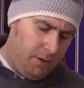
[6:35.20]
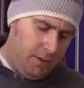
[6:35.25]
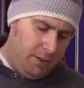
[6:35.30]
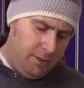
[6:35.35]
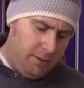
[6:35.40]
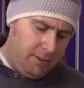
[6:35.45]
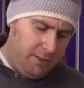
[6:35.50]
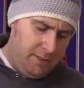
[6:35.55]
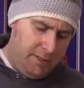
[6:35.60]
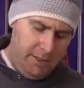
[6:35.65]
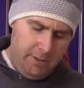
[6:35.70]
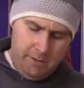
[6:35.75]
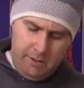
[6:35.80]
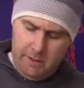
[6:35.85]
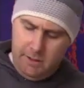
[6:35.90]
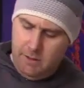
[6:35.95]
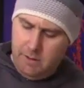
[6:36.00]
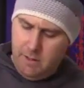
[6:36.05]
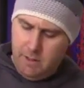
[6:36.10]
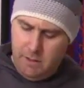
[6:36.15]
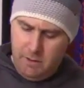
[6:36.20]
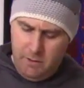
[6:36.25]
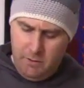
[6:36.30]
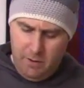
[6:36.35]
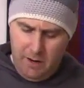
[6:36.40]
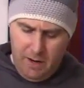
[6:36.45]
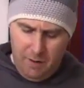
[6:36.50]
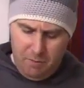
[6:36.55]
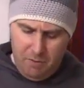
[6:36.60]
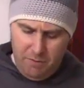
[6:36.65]
concealing the new
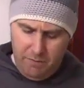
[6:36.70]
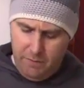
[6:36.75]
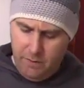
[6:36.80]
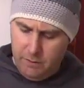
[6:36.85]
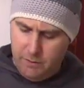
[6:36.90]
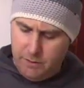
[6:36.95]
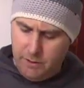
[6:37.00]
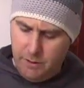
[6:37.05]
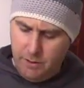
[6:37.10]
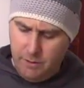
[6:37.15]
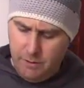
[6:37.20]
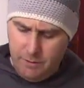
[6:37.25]
HEPA filter.